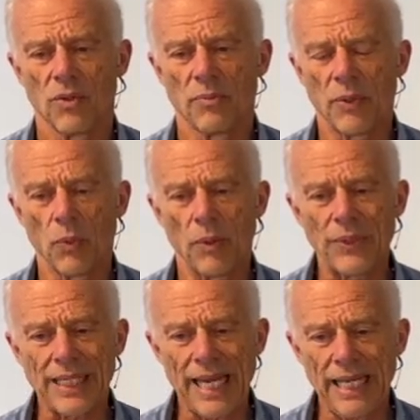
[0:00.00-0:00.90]
But what we
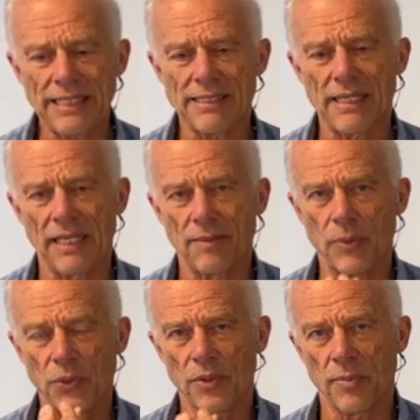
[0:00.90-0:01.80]
can say
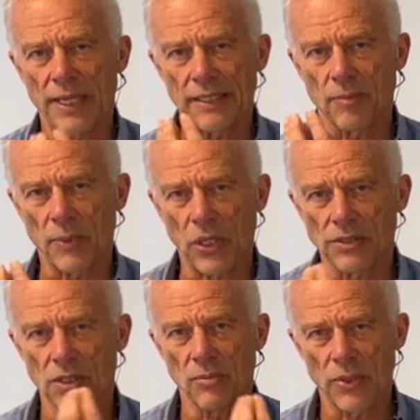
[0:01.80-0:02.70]
both about the
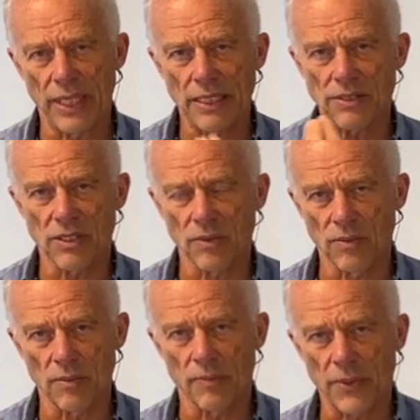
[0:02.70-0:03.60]
parts of the brain
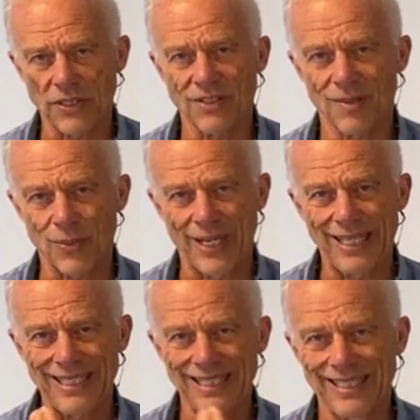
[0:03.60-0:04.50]

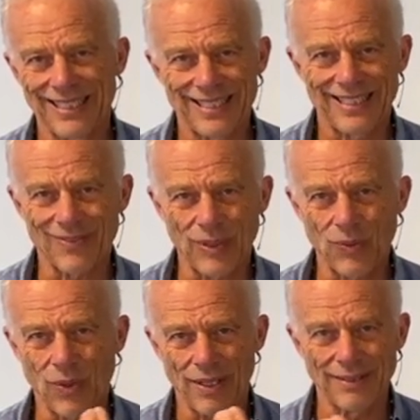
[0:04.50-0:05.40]
that we
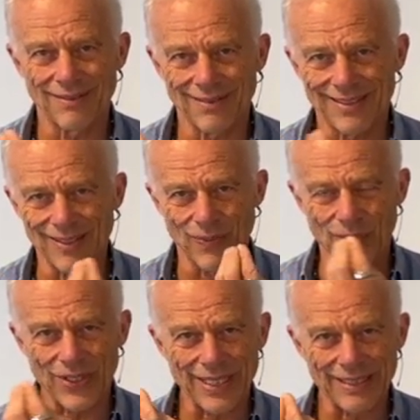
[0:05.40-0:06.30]
want to
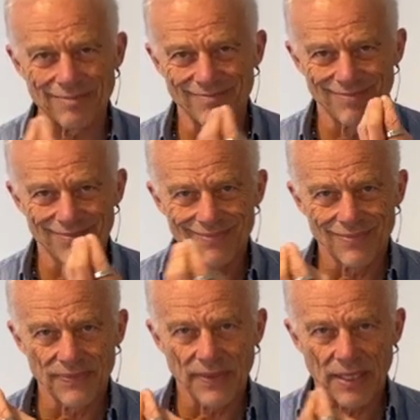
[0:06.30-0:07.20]
work
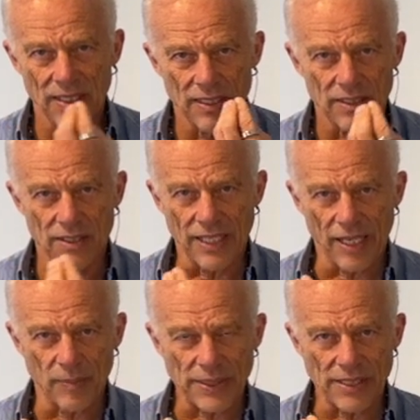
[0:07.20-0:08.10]
to
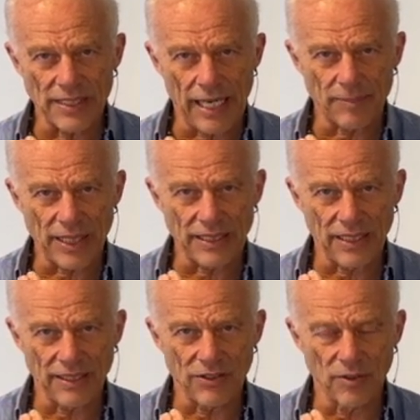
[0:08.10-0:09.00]
help us adapt
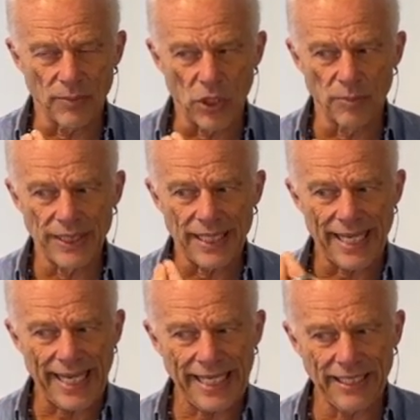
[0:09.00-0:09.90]
ideally to the moment,
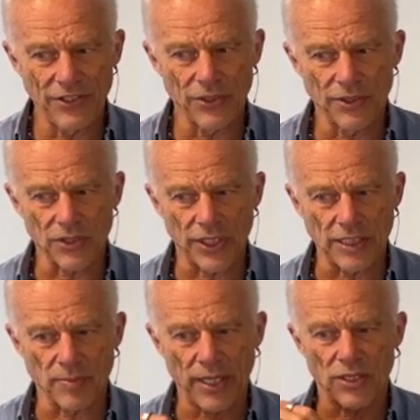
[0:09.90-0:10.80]
and the
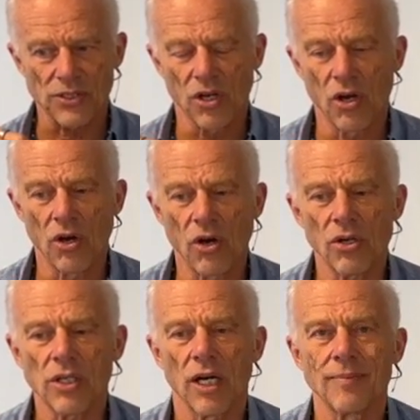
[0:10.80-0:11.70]
neurotransmitters all
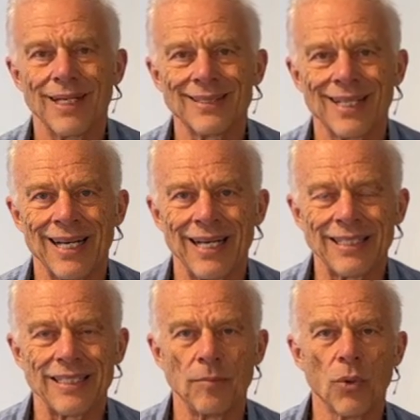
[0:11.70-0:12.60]
come online
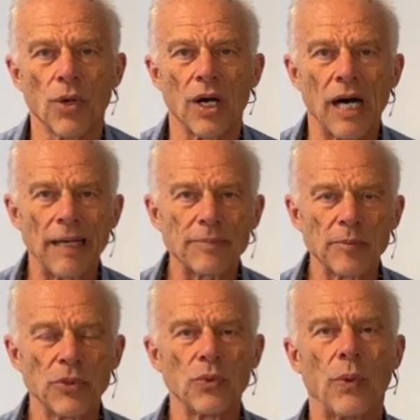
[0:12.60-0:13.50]
in a more
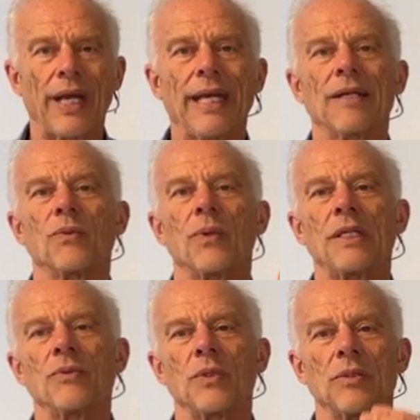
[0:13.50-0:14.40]
optimal way
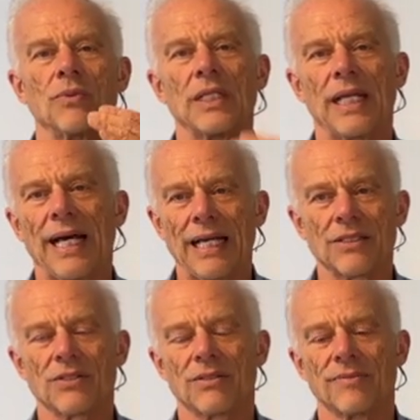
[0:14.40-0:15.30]
when we
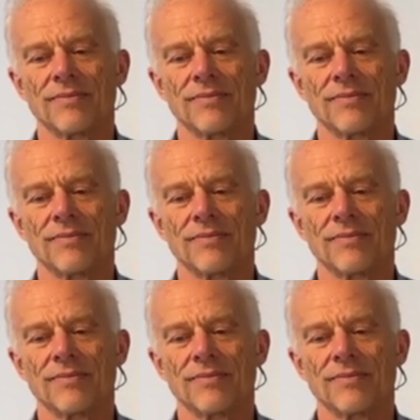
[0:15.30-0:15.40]
relax.